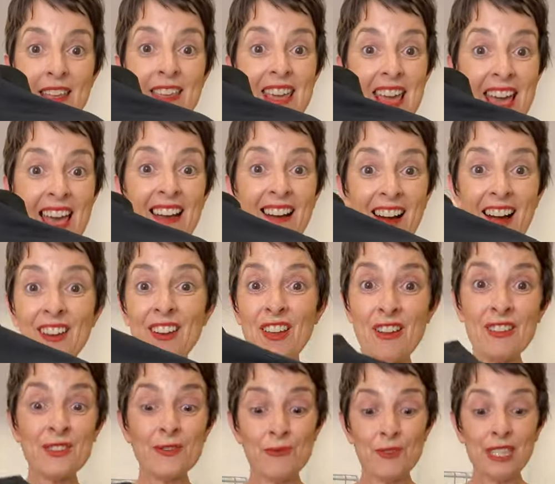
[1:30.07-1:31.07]
Yeah, I know
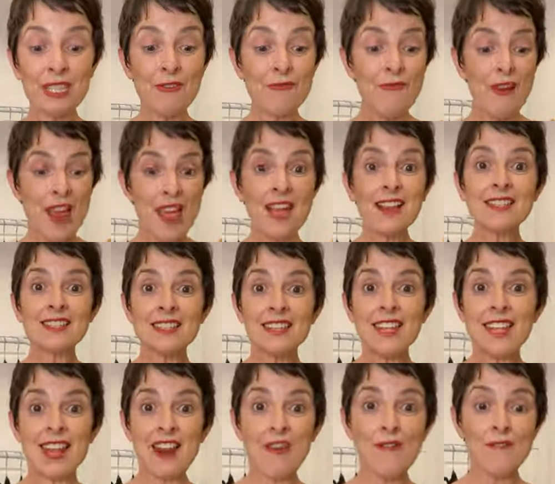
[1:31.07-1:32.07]
it's really rare to
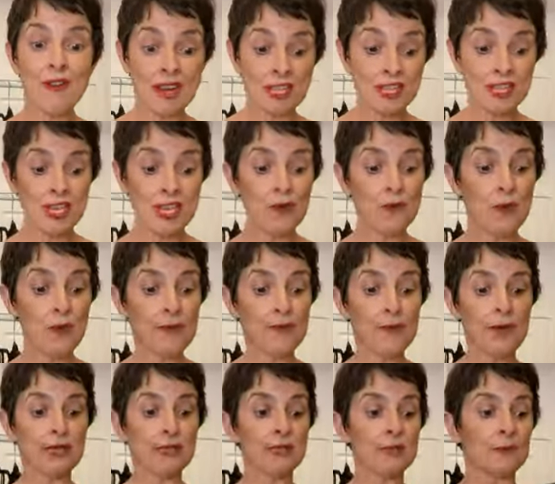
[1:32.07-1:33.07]
get a rashie with
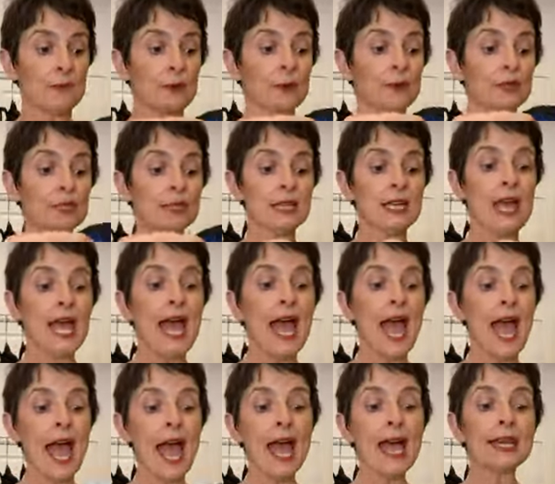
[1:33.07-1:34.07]
bust support.
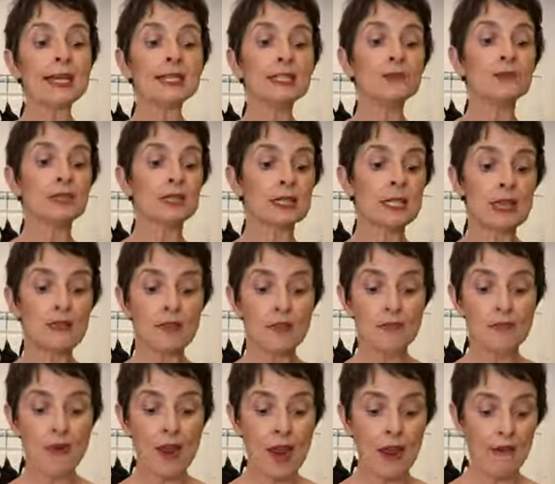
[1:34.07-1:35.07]
And what's
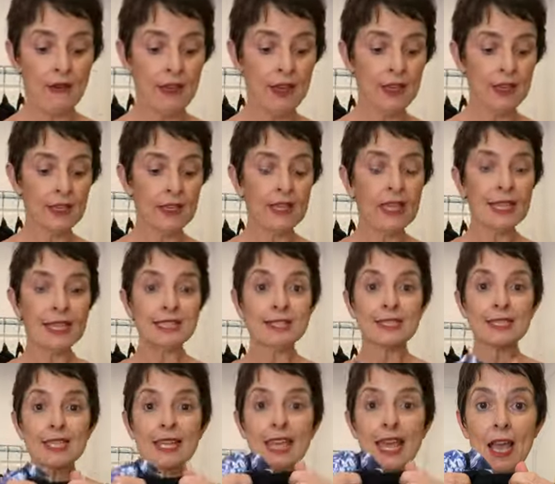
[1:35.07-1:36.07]
even rarer
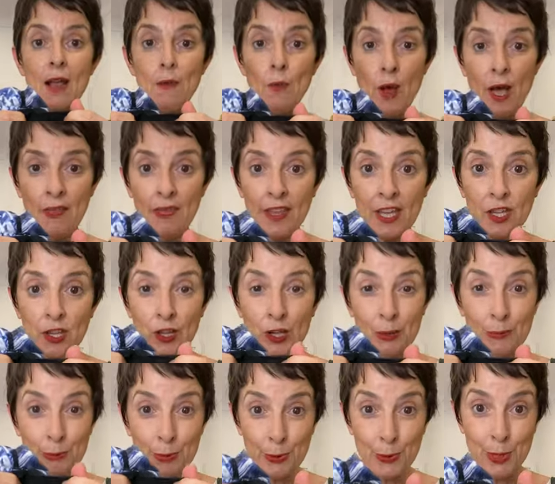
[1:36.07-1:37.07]
is to get one that you
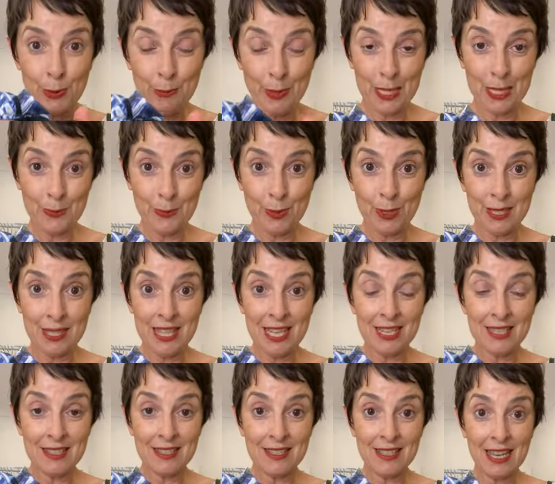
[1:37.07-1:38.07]
can put your bust
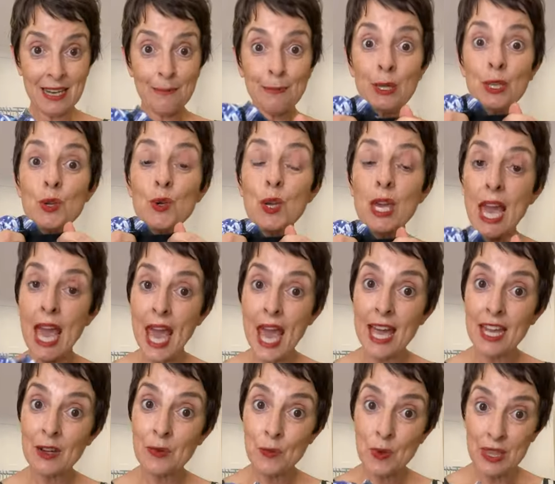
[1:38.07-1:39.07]
prosthesis in, but you
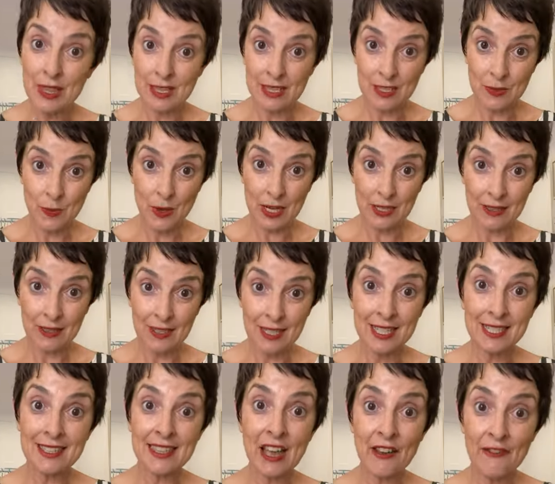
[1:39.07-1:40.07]
can with this one.
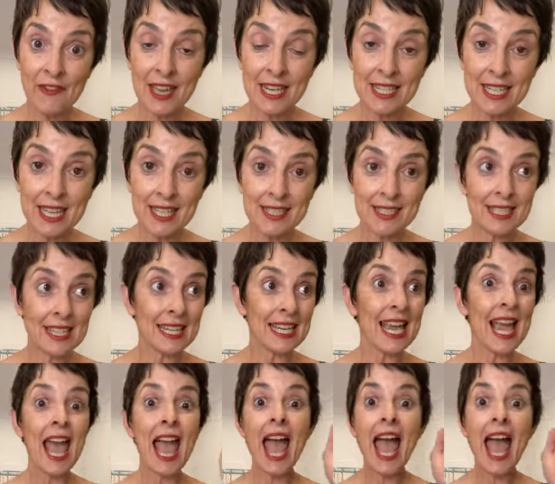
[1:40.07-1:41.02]
Isn't that fantastic?